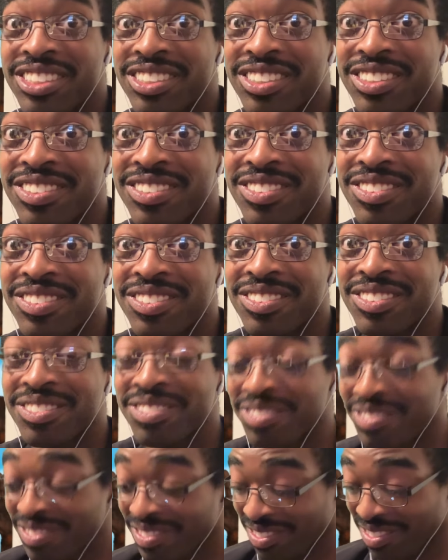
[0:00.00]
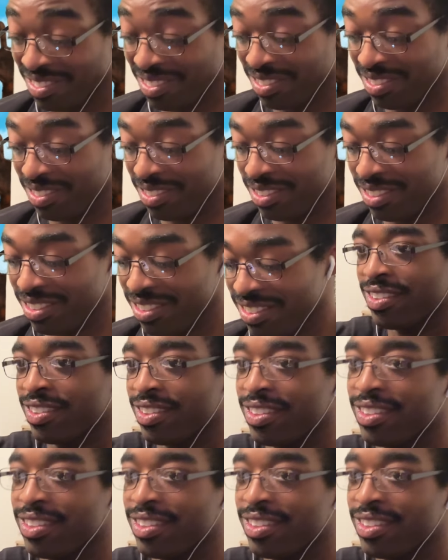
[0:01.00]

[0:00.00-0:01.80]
No one is speaking in this clip.